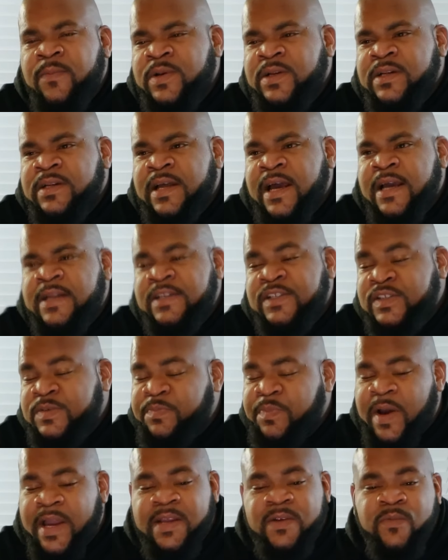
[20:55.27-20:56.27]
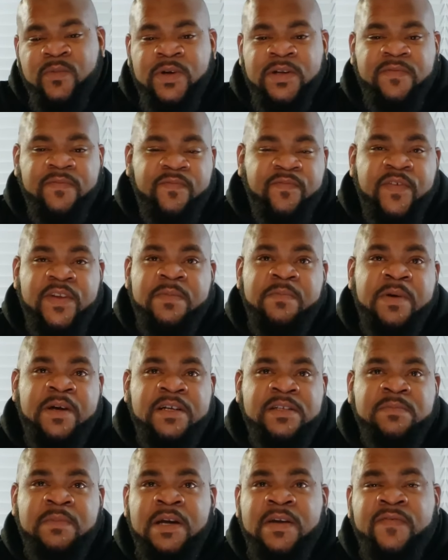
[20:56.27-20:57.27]
I'm really not, despite what
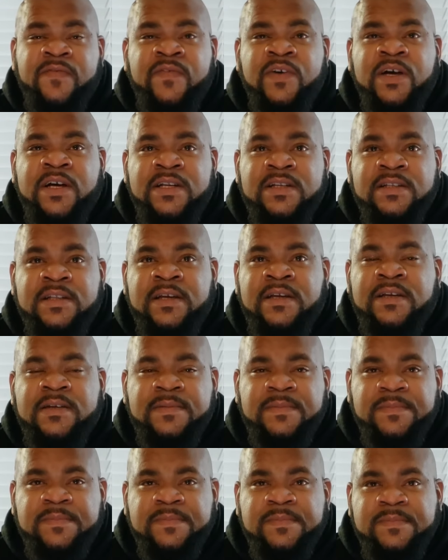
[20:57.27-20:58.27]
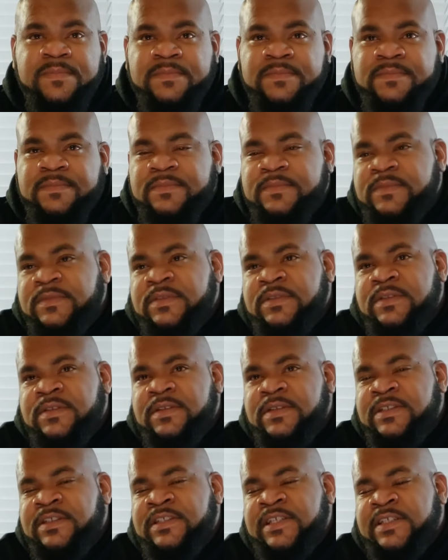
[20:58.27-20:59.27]
females might fucking think.
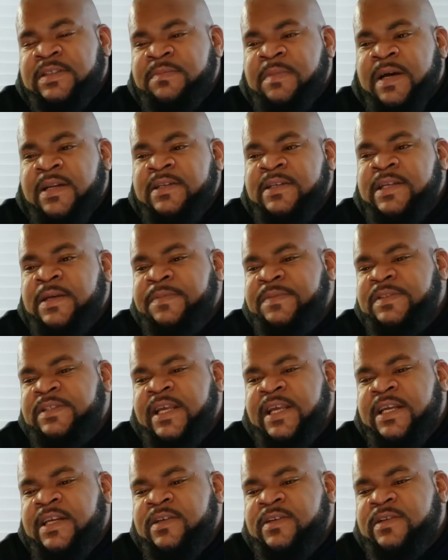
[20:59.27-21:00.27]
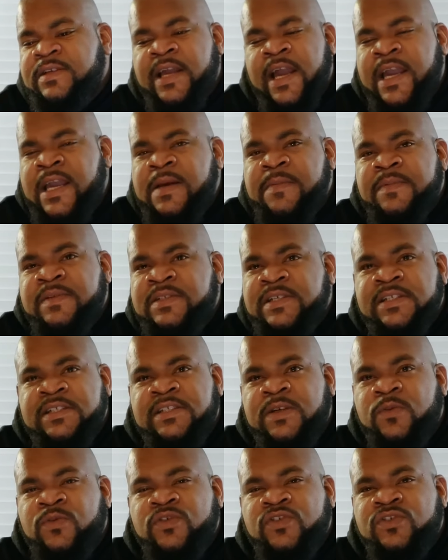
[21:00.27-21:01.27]
It's just my Dipset game is
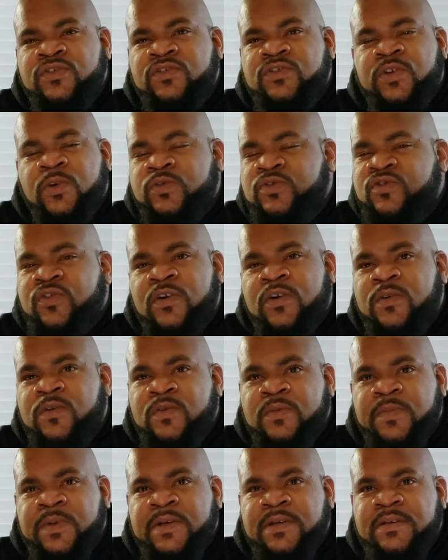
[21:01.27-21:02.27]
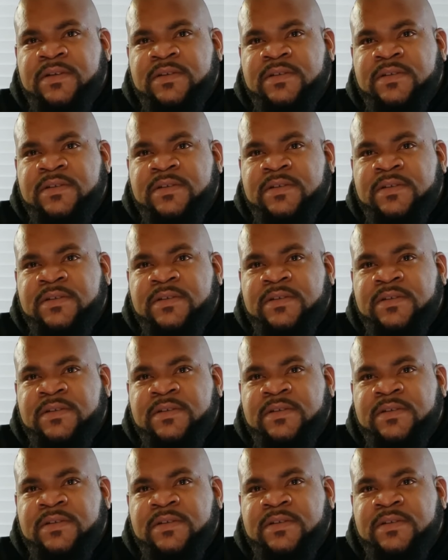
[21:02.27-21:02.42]
just so strong, bro.